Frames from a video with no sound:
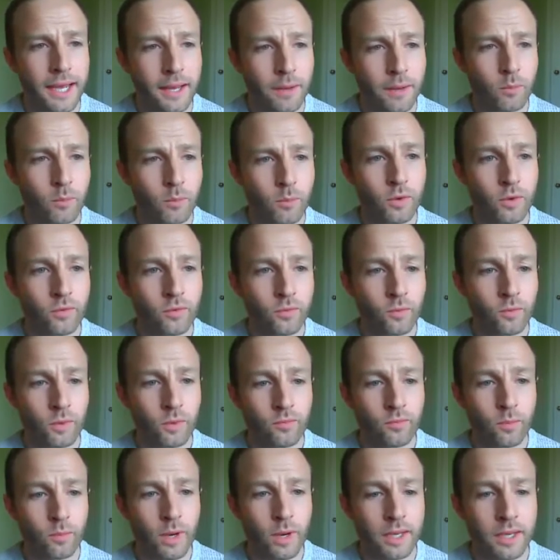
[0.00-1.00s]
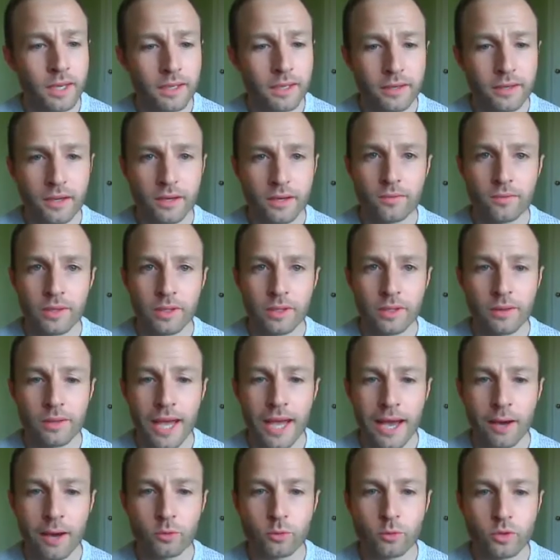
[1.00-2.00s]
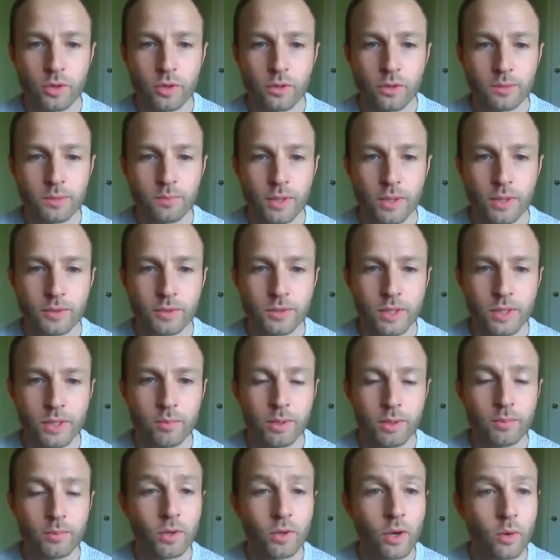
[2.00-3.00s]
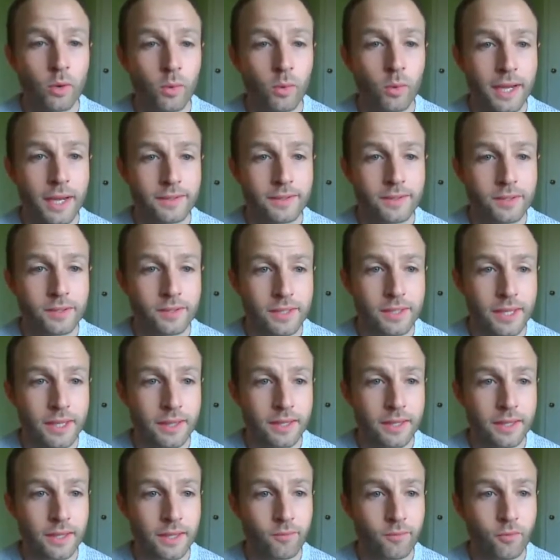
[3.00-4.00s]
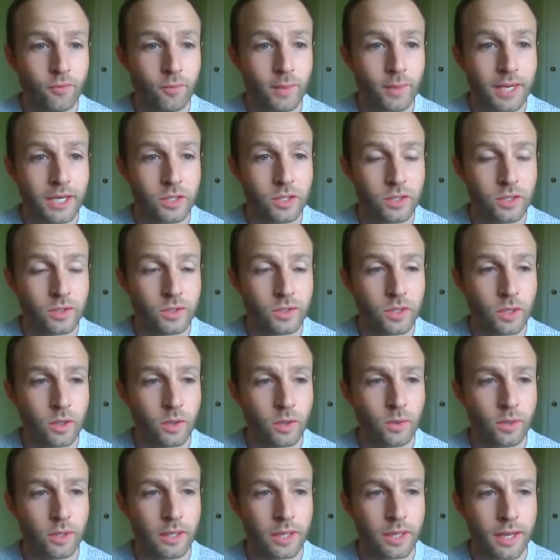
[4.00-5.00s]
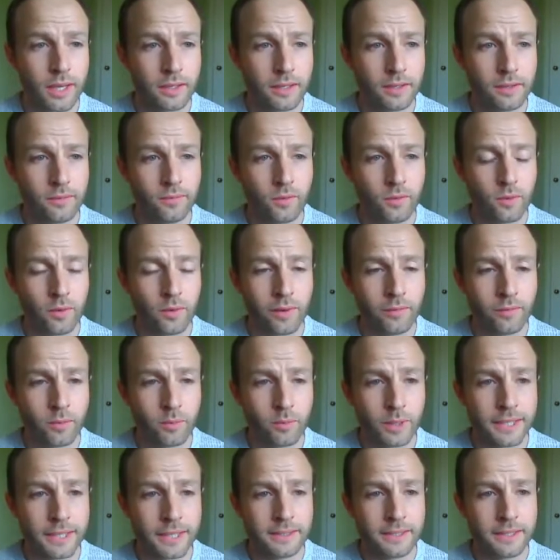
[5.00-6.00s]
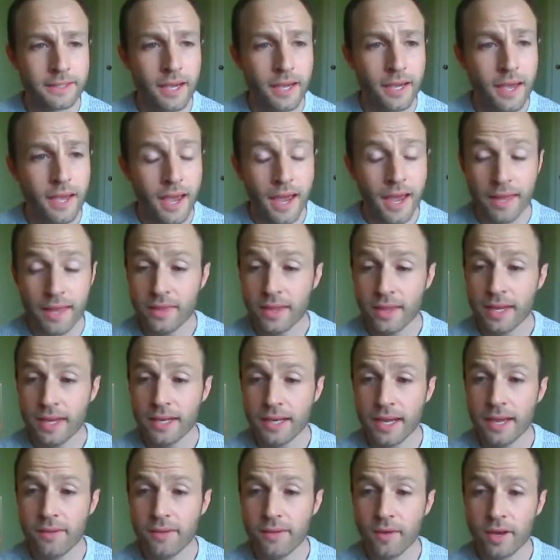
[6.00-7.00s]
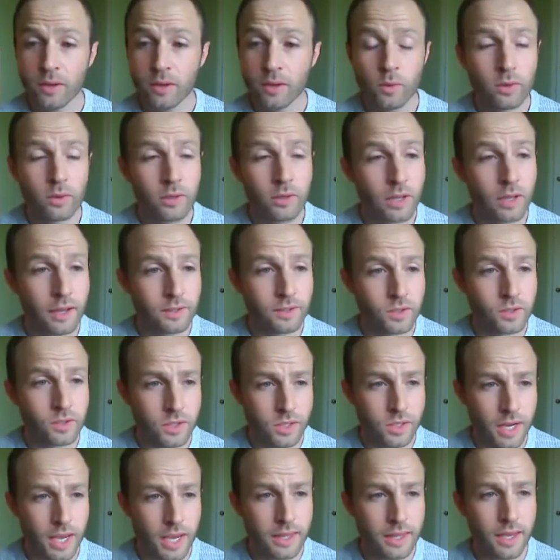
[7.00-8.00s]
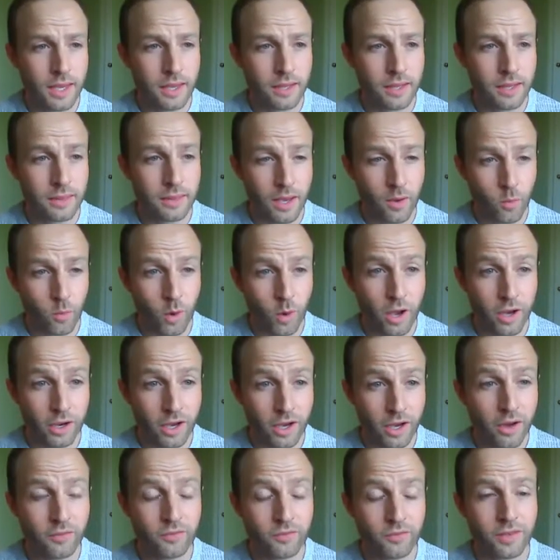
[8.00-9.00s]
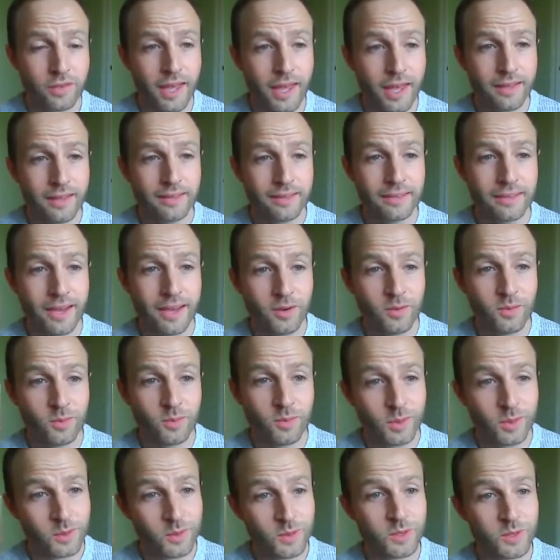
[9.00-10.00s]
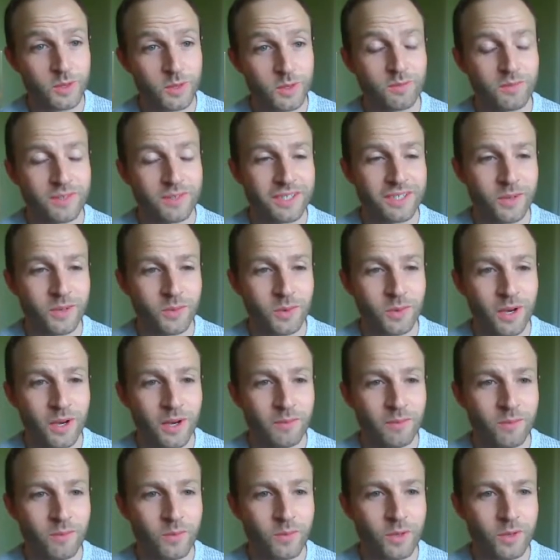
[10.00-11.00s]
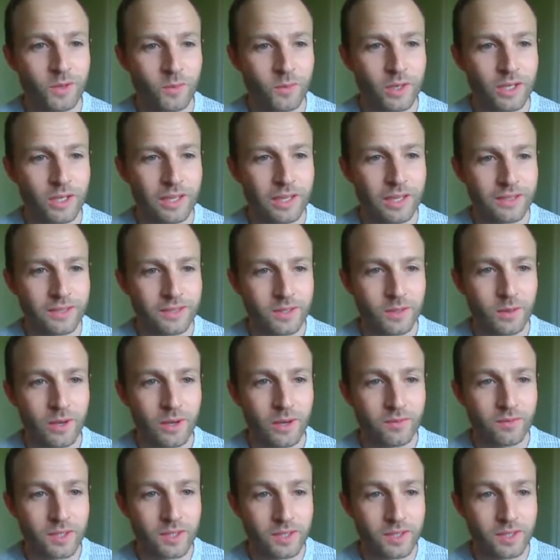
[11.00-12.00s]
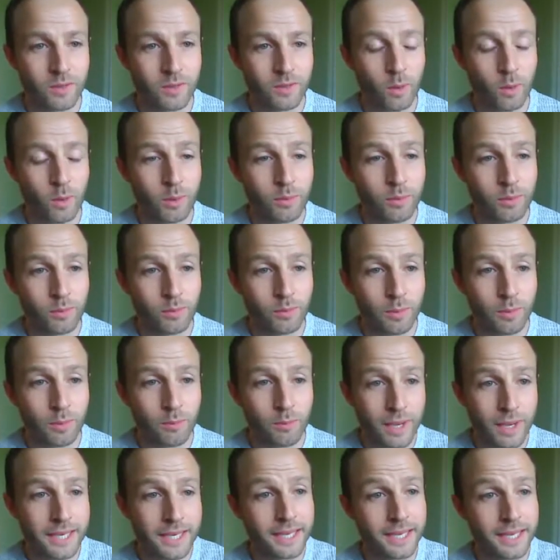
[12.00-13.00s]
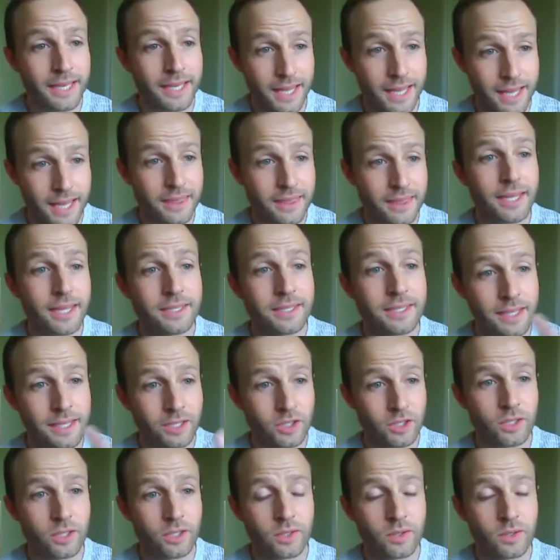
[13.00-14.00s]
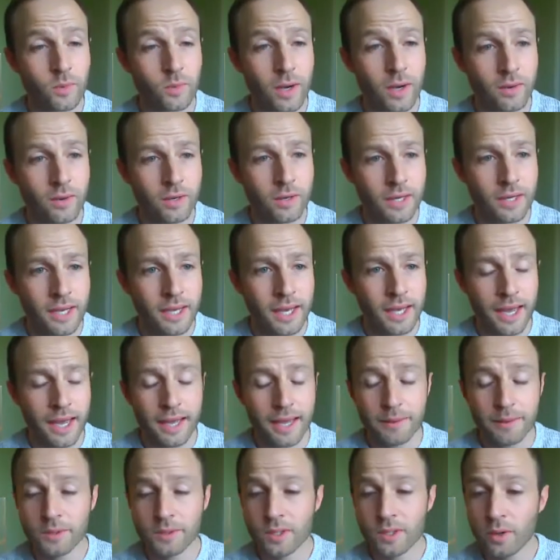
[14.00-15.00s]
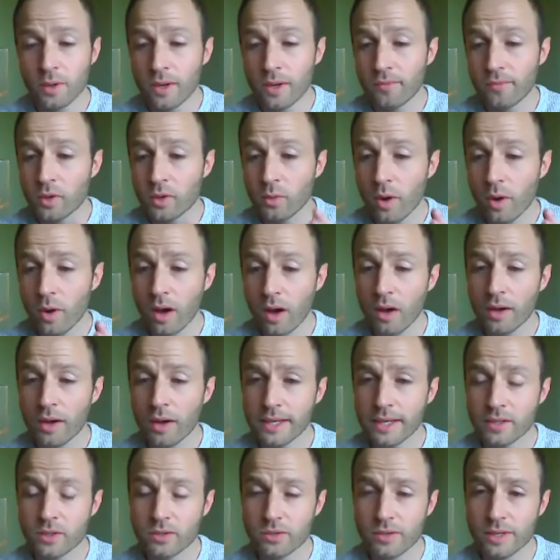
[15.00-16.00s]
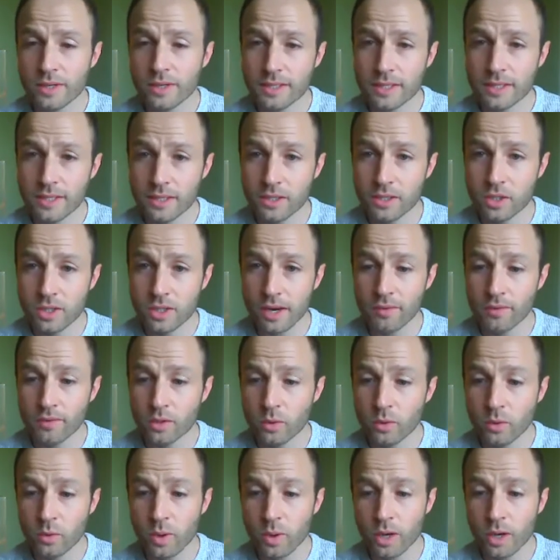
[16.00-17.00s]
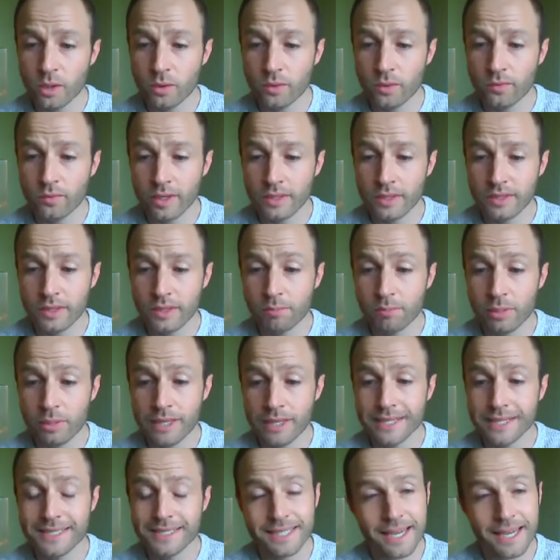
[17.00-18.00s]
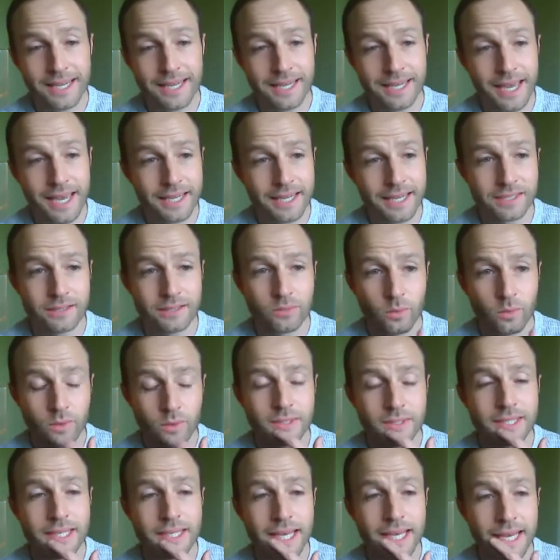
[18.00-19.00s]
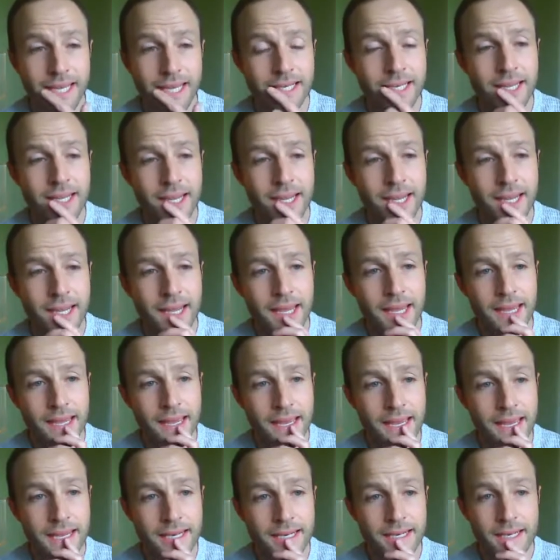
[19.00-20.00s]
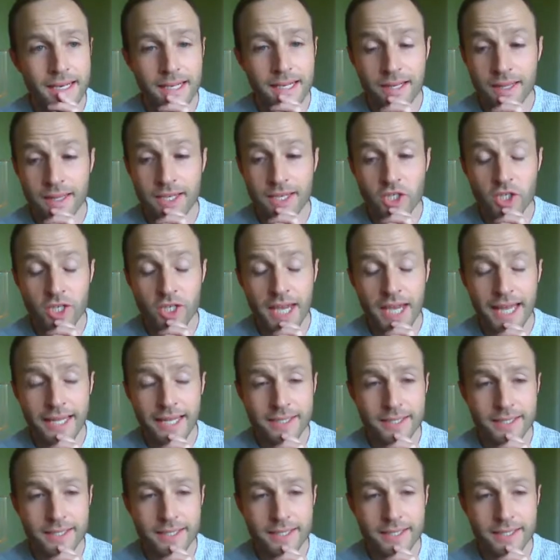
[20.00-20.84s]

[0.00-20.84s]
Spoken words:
with my kind of little outro spiel, so people know where to send the information to, and a few other bits. And then if anyone would like to share their work after that, that would be awesome. So we'd still love to see what people have been making in this session as well. And so if you are interested in sharing your work with us, then please say yes once again in the chat.